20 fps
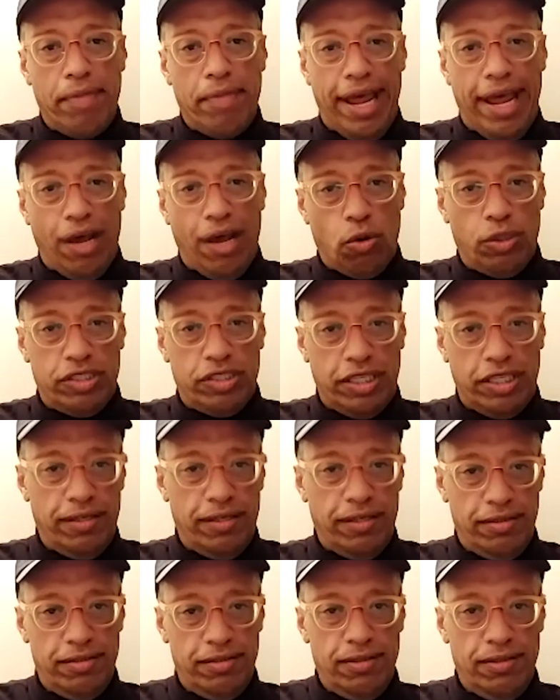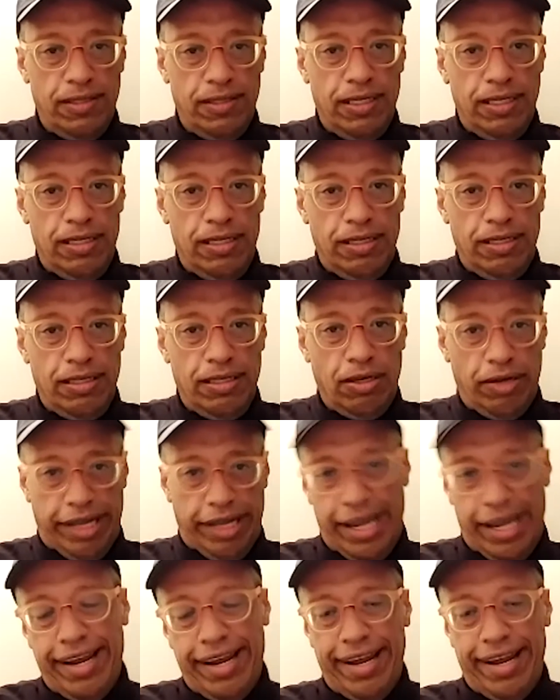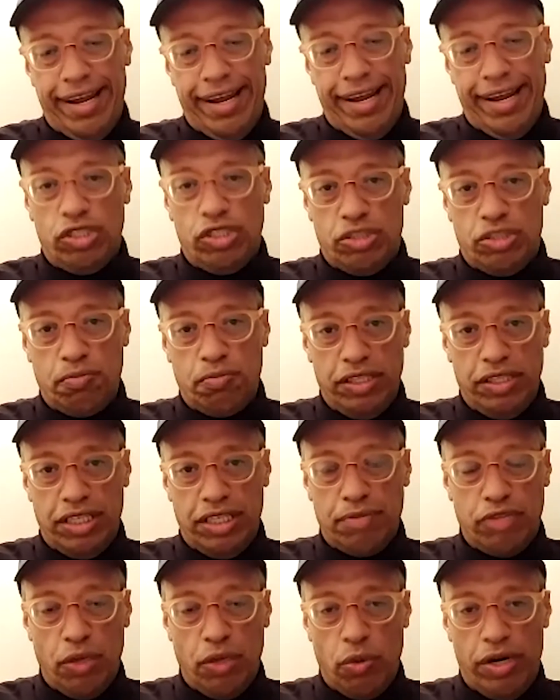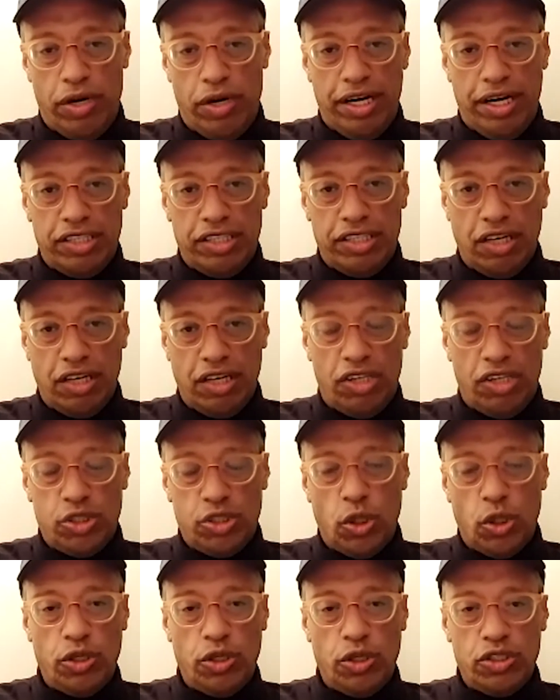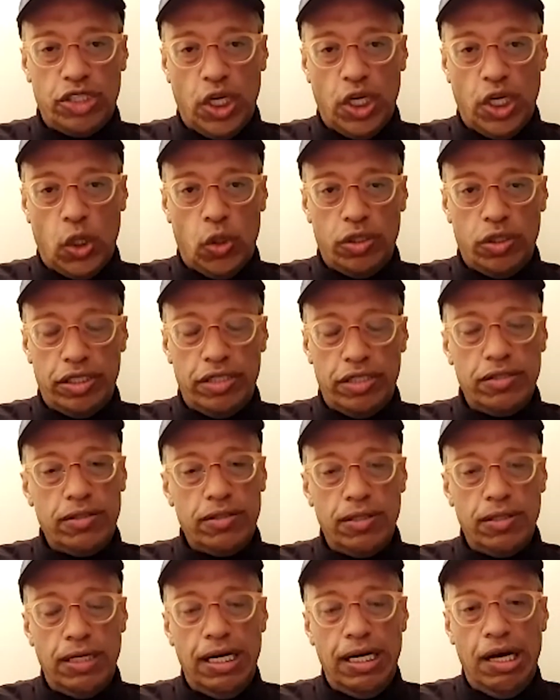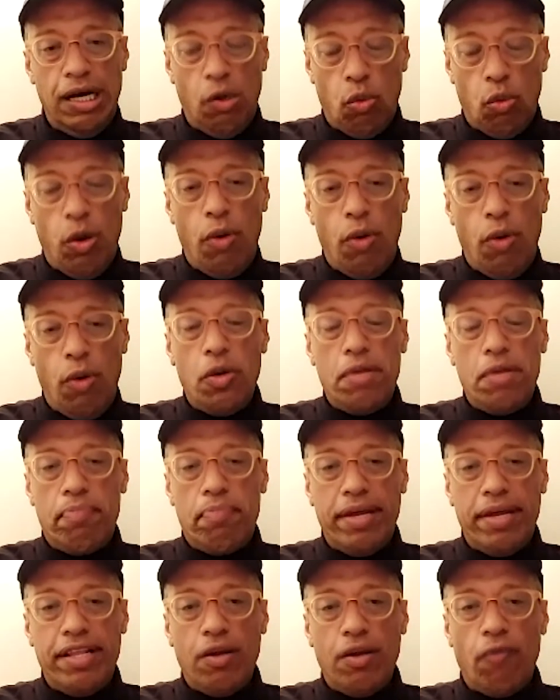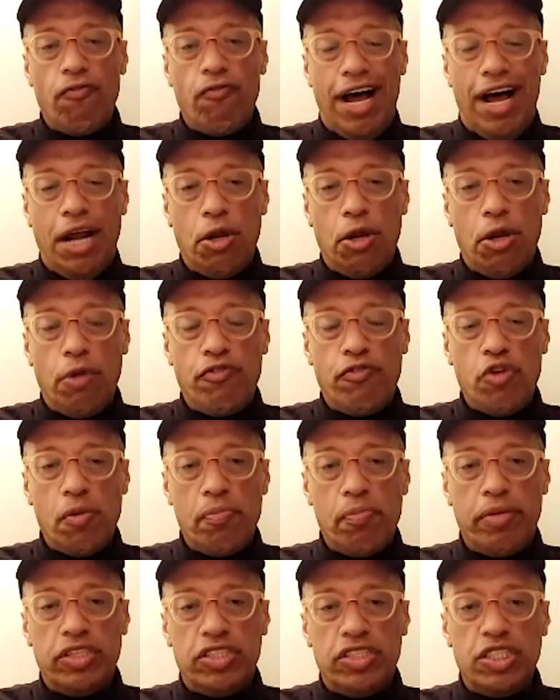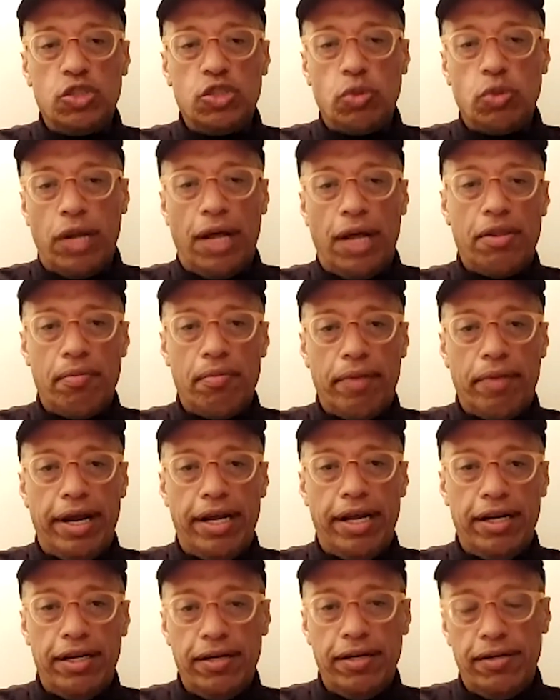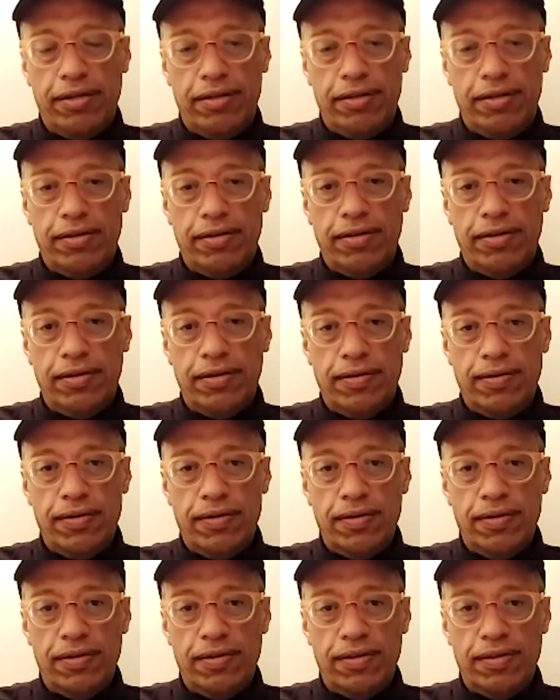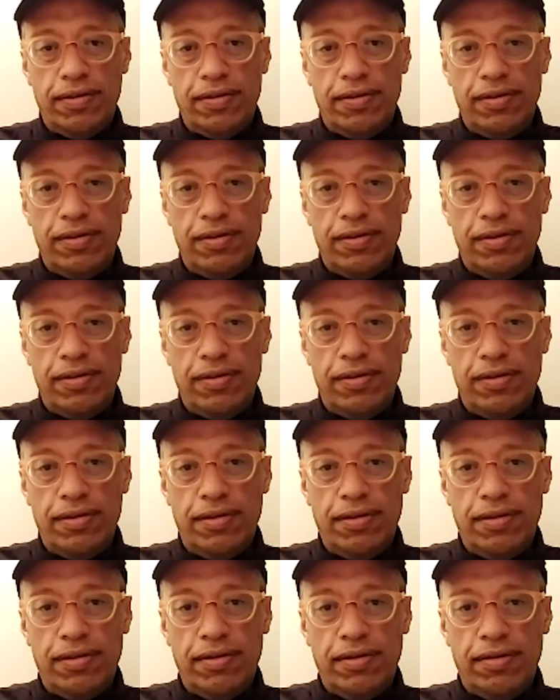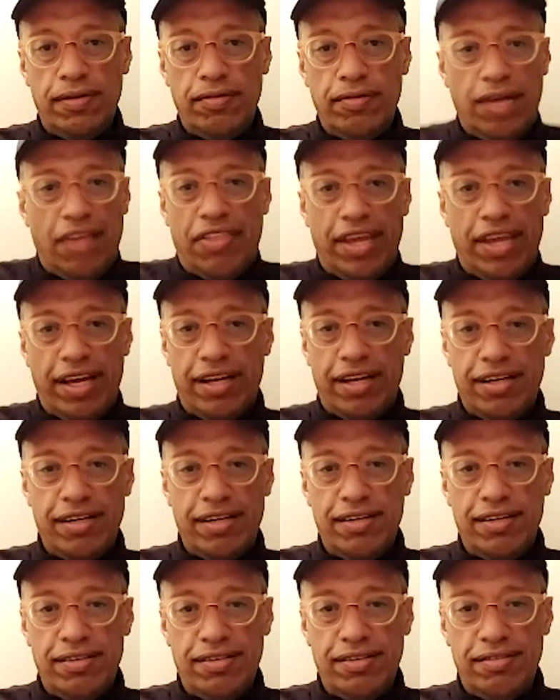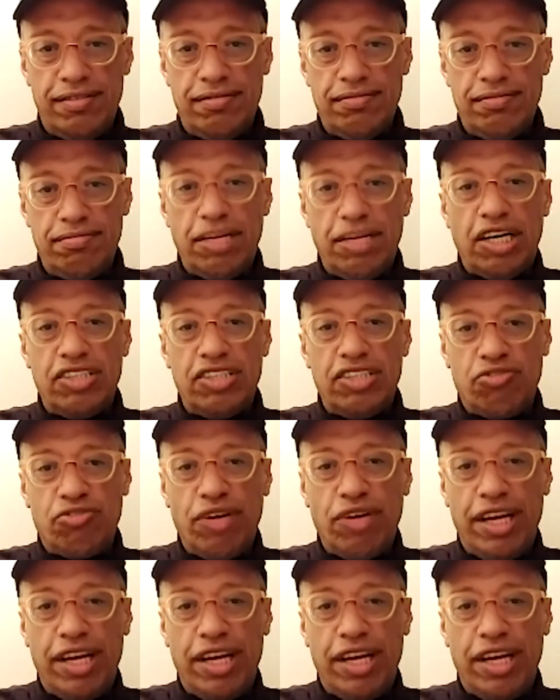I think the way I would turn it the other way is the way boards do read it, is when they think of a major decision, big decision, somebody always somewhere on the board says,